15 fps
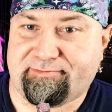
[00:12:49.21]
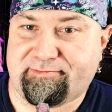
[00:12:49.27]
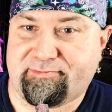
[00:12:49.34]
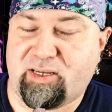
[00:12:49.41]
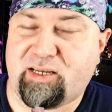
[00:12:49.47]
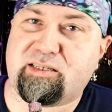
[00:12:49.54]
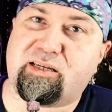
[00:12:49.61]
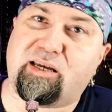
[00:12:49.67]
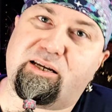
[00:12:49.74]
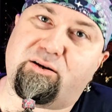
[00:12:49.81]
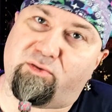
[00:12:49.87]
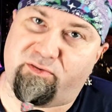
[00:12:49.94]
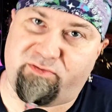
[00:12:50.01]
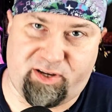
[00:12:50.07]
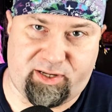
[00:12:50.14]
Because I had
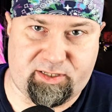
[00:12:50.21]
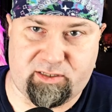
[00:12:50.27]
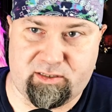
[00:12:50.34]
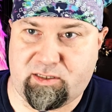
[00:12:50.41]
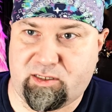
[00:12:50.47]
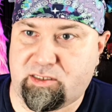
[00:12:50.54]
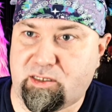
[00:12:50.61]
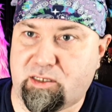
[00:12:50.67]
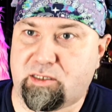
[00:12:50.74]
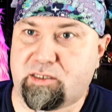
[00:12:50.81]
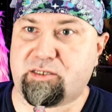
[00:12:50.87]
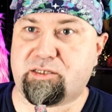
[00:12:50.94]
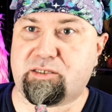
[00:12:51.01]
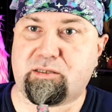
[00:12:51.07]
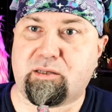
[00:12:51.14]
to revise it, because I
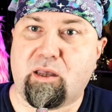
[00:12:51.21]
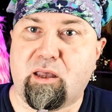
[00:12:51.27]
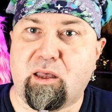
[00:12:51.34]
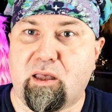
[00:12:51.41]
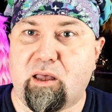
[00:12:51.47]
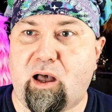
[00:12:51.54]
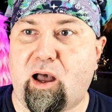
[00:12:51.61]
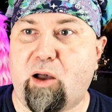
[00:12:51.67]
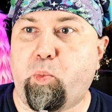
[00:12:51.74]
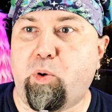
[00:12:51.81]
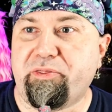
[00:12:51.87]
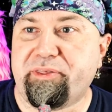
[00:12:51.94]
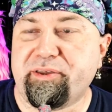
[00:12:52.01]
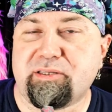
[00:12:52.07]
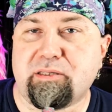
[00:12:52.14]
just, I
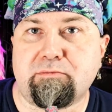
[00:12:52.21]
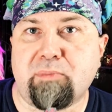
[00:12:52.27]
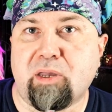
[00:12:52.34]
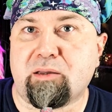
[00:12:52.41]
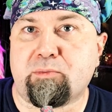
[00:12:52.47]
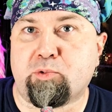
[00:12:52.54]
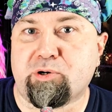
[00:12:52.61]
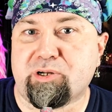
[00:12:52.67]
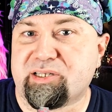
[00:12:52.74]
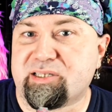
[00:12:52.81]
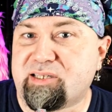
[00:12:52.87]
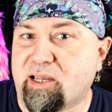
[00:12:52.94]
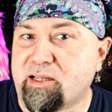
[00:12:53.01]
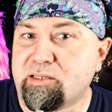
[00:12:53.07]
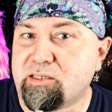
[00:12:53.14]
want things that make more
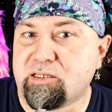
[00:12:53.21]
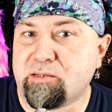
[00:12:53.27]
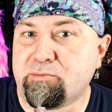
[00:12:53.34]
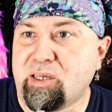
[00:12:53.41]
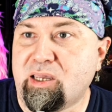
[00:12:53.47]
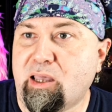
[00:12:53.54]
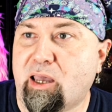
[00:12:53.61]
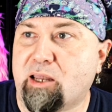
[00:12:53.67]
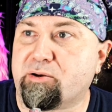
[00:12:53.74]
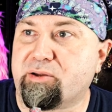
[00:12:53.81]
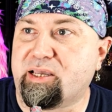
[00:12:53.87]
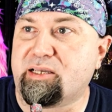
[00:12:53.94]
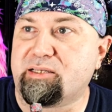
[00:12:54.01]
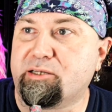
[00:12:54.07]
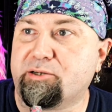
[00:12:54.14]
sense to me and are
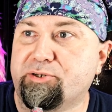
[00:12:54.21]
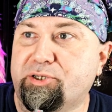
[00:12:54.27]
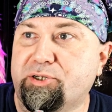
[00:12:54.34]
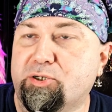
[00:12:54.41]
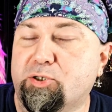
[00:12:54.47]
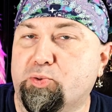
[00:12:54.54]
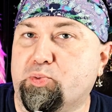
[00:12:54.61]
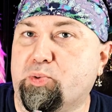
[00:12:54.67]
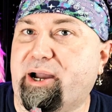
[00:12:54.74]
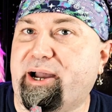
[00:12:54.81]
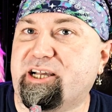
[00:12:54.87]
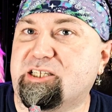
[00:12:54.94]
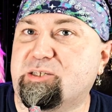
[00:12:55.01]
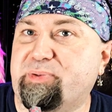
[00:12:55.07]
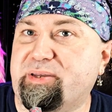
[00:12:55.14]
easier to
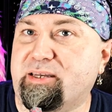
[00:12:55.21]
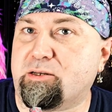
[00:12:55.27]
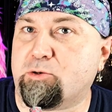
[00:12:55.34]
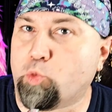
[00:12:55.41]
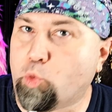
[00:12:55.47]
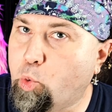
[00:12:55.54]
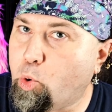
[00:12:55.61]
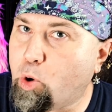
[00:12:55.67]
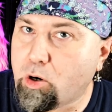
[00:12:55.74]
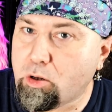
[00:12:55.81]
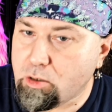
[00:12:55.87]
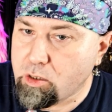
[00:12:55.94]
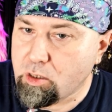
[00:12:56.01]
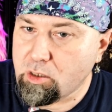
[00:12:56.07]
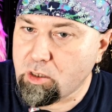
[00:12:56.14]
grasp in
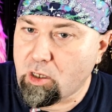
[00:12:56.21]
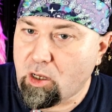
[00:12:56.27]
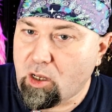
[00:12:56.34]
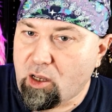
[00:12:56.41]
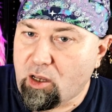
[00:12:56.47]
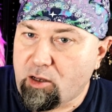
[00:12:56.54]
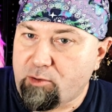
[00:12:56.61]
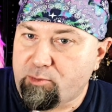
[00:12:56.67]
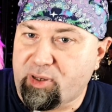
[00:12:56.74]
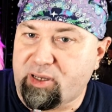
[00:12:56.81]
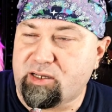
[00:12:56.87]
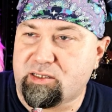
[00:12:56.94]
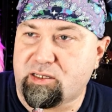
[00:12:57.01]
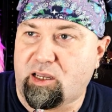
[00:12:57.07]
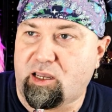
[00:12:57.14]
world,
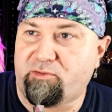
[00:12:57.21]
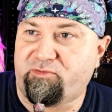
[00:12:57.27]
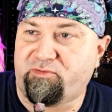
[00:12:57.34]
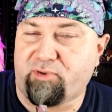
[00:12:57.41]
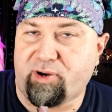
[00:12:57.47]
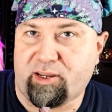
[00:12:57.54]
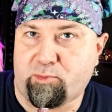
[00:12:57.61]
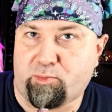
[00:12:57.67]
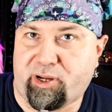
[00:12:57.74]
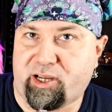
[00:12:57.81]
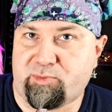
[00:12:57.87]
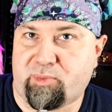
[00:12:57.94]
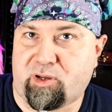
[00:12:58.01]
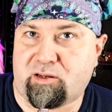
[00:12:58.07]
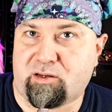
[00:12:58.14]
because it freaking
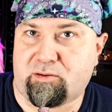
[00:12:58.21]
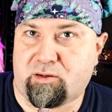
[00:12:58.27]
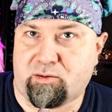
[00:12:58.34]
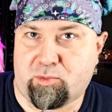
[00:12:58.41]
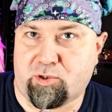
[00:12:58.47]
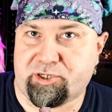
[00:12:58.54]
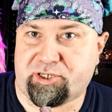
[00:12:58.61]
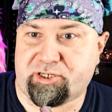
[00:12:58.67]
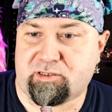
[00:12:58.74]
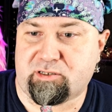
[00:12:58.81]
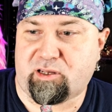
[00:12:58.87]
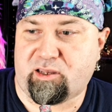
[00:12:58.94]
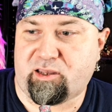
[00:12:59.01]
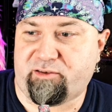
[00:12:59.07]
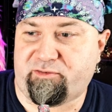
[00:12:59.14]
breaks my
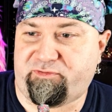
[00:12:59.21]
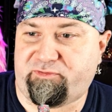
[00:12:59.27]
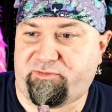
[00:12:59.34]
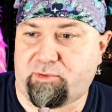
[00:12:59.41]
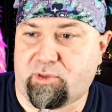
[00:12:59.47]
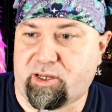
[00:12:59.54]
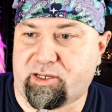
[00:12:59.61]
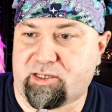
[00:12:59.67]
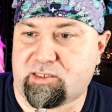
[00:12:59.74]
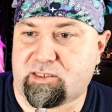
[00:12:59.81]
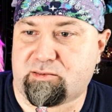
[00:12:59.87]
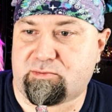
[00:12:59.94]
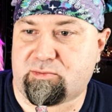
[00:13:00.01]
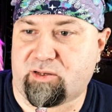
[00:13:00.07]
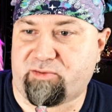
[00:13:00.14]
immersion if, like,
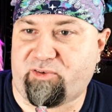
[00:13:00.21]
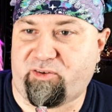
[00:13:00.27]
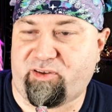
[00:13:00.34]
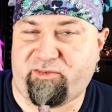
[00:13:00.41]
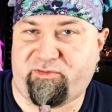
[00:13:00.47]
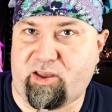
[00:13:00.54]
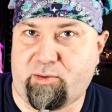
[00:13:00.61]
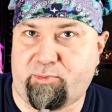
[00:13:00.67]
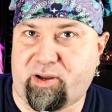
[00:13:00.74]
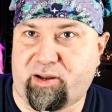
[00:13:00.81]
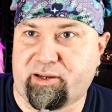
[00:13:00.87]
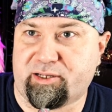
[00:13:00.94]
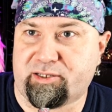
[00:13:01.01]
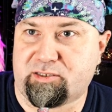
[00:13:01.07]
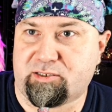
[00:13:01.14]
a
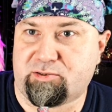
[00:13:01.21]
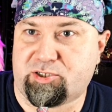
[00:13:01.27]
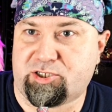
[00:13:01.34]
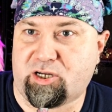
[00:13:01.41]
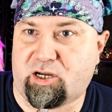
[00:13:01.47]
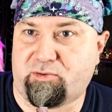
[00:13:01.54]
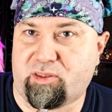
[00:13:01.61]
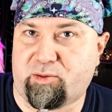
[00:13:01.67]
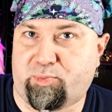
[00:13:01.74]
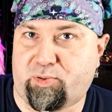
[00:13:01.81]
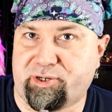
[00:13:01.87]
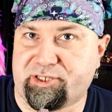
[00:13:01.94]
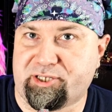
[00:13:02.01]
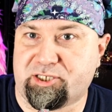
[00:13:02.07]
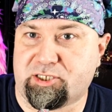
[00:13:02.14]
vampire gets shot with a
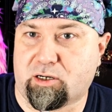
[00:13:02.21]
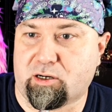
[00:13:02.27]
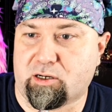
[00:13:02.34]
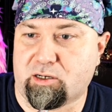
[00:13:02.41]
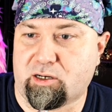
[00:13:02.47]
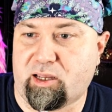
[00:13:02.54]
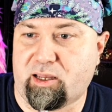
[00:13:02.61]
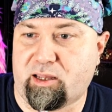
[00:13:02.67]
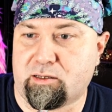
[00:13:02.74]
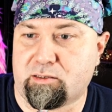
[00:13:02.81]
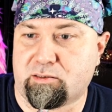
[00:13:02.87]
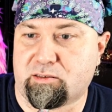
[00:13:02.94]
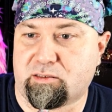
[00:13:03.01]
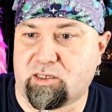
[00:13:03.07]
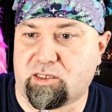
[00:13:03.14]
poison dart
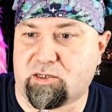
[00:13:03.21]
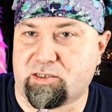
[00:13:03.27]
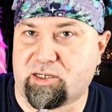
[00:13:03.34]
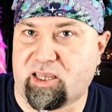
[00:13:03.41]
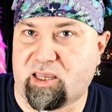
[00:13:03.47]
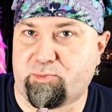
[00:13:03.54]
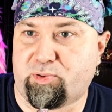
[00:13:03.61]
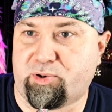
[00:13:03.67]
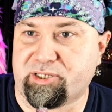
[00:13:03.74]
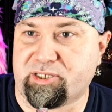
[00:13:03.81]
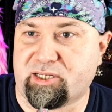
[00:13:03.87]
and they start taking poison